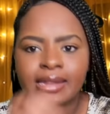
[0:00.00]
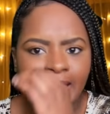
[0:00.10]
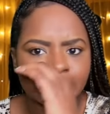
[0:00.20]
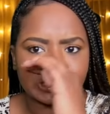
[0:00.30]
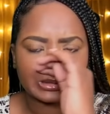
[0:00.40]

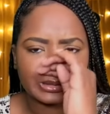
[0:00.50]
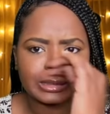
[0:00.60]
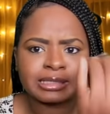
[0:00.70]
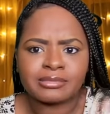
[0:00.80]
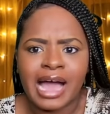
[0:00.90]
That's
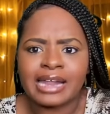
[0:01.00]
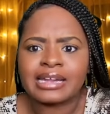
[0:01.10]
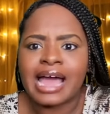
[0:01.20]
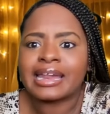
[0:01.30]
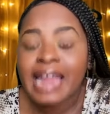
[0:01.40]
I
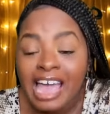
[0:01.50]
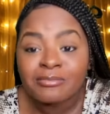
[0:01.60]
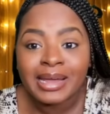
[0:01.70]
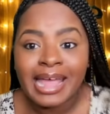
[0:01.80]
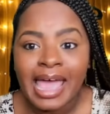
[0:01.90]
didn't I didn't have
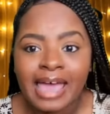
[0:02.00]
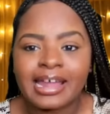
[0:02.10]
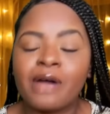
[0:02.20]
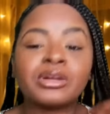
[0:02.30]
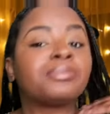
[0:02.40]
my dad.
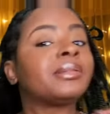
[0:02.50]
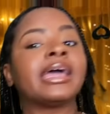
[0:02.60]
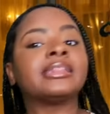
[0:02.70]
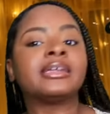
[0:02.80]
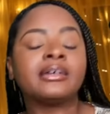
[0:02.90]
I would have
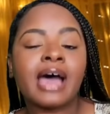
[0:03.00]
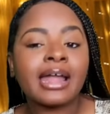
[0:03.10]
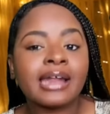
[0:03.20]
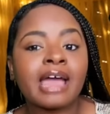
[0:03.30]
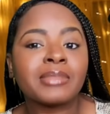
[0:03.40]
played the I
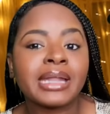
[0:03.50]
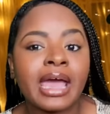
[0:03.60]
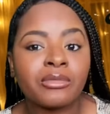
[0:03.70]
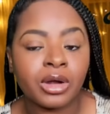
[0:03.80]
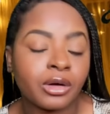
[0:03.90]
didn't have my
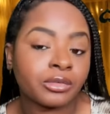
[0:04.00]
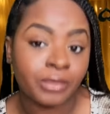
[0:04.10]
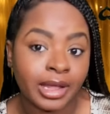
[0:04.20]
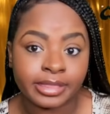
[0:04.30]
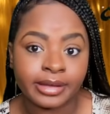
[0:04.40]
dad role
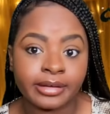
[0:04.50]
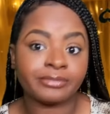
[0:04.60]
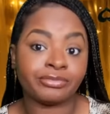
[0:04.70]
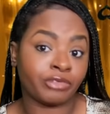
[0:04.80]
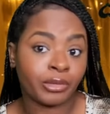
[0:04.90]
right there.
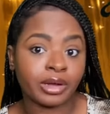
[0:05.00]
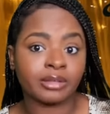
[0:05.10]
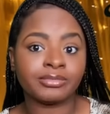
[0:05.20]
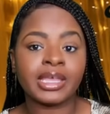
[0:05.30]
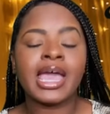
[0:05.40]
For real.
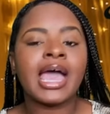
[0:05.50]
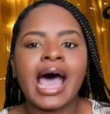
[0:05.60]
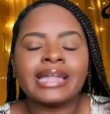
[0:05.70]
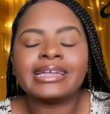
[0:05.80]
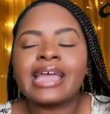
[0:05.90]

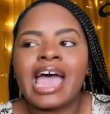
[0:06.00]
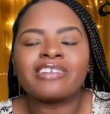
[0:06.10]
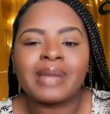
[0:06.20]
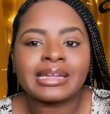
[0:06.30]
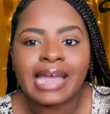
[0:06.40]
I didn't have
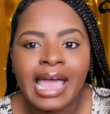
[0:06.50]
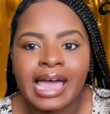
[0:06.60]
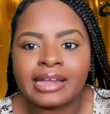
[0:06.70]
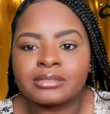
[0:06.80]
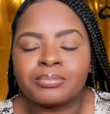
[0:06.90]
my
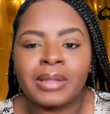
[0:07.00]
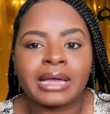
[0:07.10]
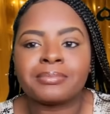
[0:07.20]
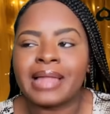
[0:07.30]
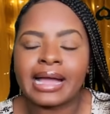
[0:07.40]
dad.
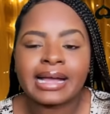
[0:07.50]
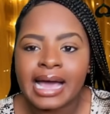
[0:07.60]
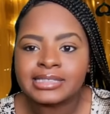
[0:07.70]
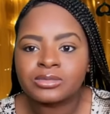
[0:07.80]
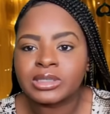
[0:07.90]
Like black
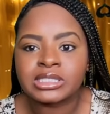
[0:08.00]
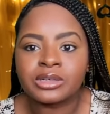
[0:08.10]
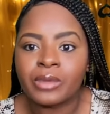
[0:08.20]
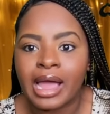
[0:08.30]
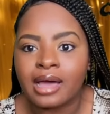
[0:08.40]
guys wasn't
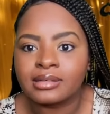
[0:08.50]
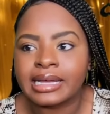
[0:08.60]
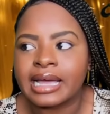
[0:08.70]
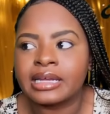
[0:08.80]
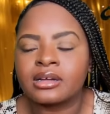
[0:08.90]
around.
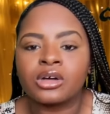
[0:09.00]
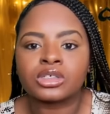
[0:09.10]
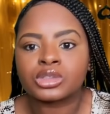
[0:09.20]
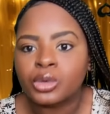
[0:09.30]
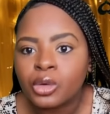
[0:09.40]
Like I didn't go to
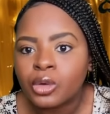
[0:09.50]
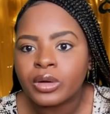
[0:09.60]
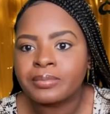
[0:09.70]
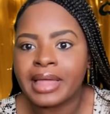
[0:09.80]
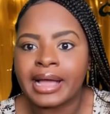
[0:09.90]
school where
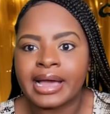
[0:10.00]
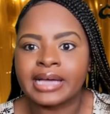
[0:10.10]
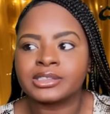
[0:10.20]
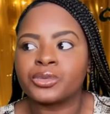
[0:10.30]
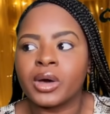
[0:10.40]
black
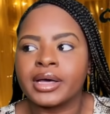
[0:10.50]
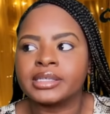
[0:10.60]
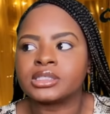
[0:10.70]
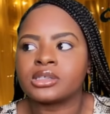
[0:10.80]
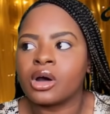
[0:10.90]
guys
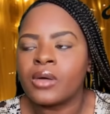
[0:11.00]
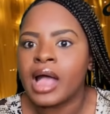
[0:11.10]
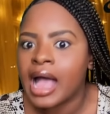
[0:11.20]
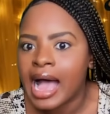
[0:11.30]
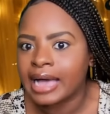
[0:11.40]
was. So
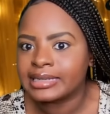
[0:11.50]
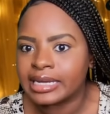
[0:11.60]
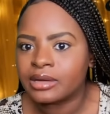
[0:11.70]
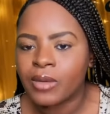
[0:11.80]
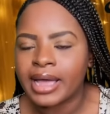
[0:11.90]
I
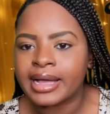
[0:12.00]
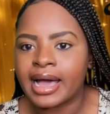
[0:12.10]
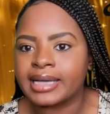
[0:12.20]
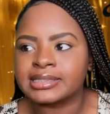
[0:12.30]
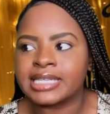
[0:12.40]
dated white
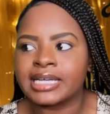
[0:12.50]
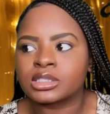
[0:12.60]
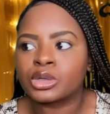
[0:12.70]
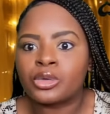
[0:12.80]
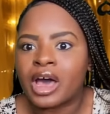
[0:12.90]
guys. That's
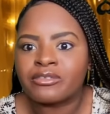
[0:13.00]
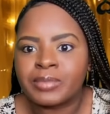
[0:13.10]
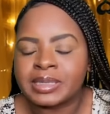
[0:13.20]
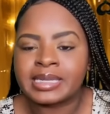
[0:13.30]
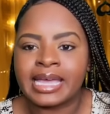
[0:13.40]
who I've
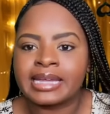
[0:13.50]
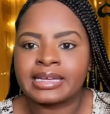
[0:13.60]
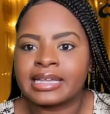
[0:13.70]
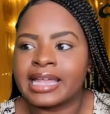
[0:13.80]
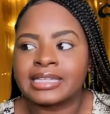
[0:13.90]
been
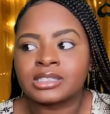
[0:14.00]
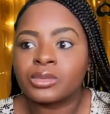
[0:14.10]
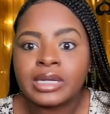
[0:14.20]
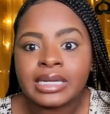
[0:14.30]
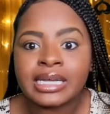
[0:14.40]
dating and that's
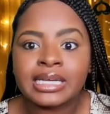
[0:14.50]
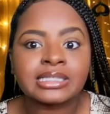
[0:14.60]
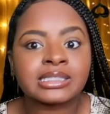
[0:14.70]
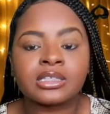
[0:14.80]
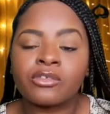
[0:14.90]
what it
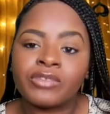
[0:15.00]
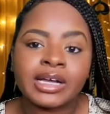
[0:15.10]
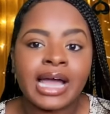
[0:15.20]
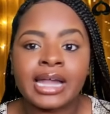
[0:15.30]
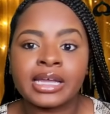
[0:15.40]
is. So
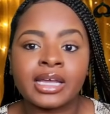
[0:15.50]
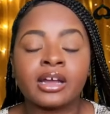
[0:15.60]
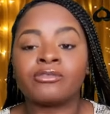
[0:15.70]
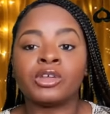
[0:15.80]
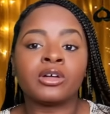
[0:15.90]
fuck out of
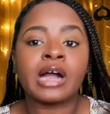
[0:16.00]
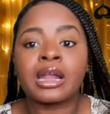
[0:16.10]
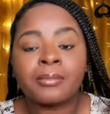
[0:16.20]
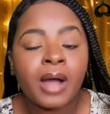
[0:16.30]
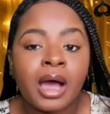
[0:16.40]
here. If you don't got
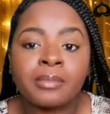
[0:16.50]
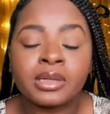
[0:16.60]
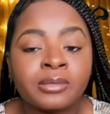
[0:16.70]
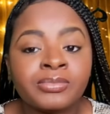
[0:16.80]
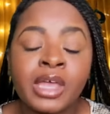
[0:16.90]
a
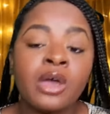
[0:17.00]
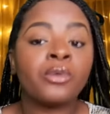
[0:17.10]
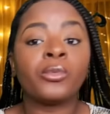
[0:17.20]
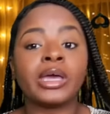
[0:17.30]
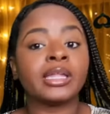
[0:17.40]
problem
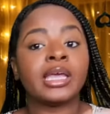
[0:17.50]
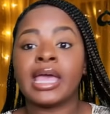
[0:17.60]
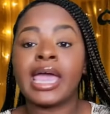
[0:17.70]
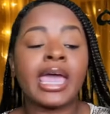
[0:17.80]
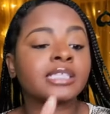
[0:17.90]
with
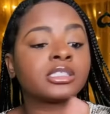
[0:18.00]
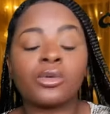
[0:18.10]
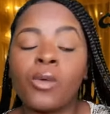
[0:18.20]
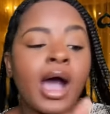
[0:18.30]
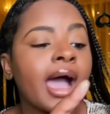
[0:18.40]
X,
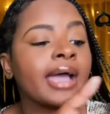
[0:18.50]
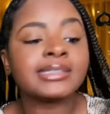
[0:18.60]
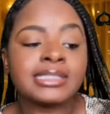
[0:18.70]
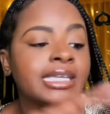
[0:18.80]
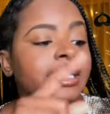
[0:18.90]
Y,
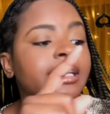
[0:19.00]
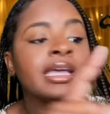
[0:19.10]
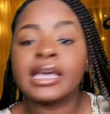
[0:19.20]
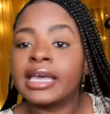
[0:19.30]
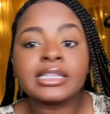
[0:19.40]
Z,
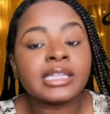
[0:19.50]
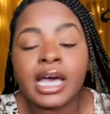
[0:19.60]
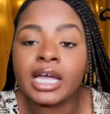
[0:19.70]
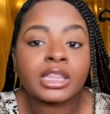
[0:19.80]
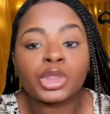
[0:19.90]

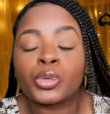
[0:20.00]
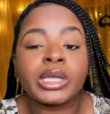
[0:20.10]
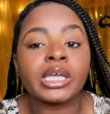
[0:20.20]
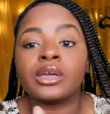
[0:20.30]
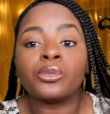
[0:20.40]
uh,
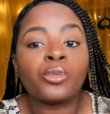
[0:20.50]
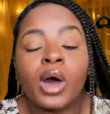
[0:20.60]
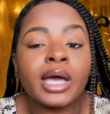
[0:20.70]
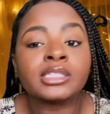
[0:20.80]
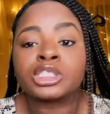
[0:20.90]
three,
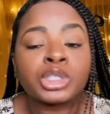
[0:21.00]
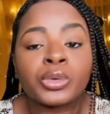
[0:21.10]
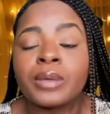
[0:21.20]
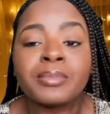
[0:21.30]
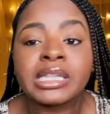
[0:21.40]
one, two,
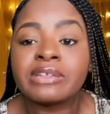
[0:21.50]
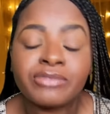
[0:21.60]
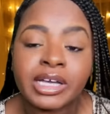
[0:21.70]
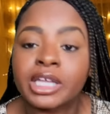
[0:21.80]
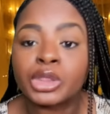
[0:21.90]
and
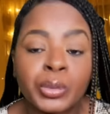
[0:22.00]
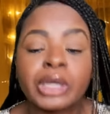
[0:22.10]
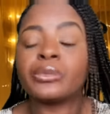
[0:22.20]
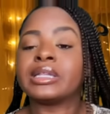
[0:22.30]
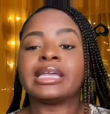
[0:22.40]
motherfucking three
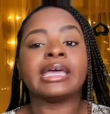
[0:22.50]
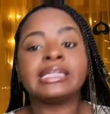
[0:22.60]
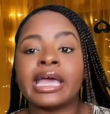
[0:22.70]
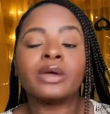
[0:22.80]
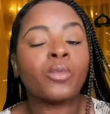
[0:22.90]
when they
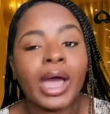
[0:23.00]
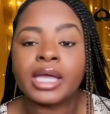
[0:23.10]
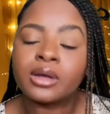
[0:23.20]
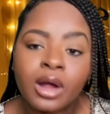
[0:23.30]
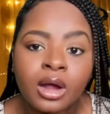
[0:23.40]
date
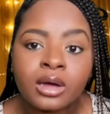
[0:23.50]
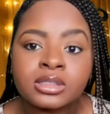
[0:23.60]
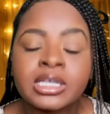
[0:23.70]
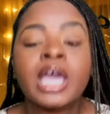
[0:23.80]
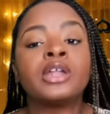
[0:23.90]
white girls
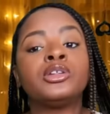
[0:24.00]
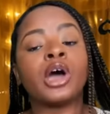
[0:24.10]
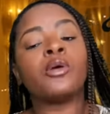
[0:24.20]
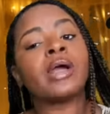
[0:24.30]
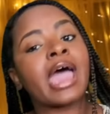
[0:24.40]

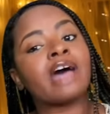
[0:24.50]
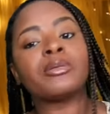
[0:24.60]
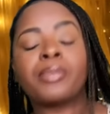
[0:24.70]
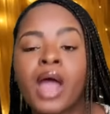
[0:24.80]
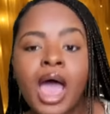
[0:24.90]
don't have a
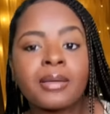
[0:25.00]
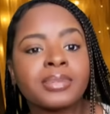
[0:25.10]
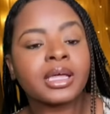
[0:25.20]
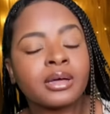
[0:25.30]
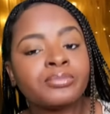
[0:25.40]

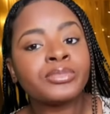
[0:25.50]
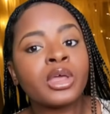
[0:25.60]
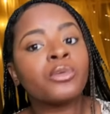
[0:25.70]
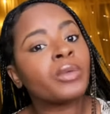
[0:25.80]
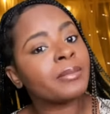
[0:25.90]
problem
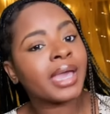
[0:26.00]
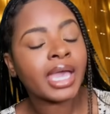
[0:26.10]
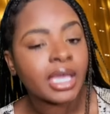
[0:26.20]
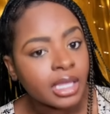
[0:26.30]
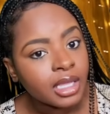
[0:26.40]
with me.